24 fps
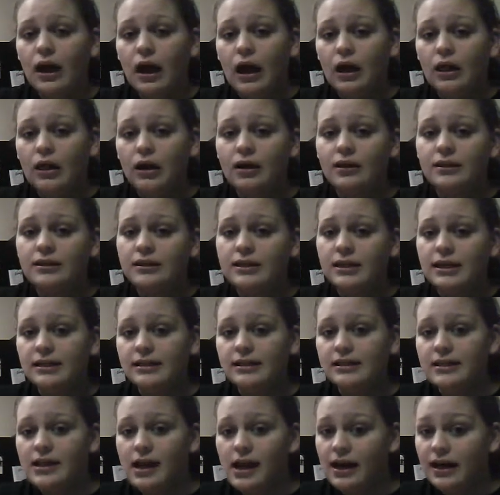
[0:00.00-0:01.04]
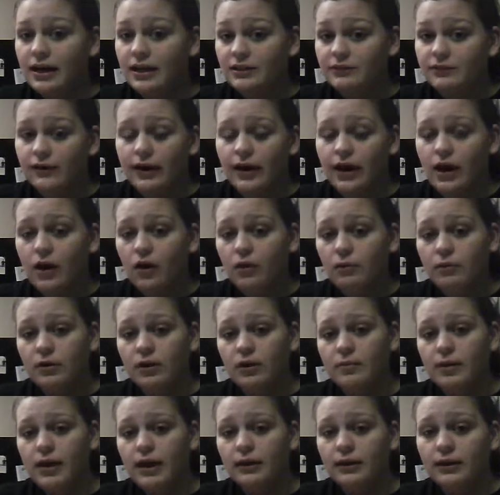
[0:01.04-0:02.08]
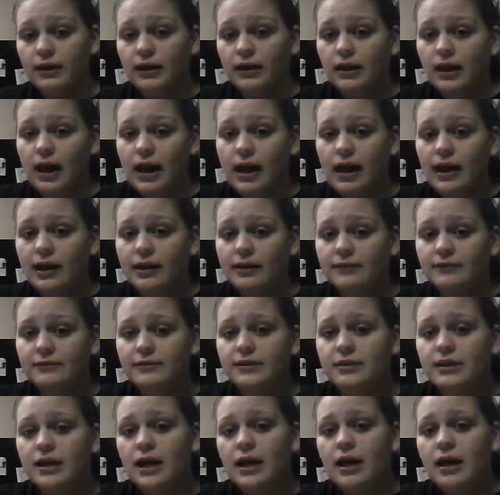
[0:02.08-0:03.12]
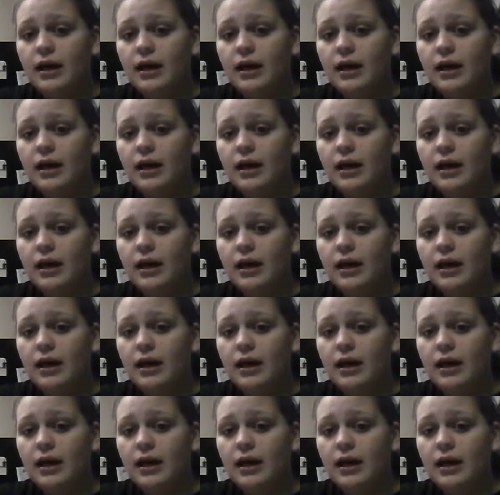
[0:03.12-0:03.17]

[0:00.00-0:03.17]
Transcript: A lot of today's society is very open about their lives,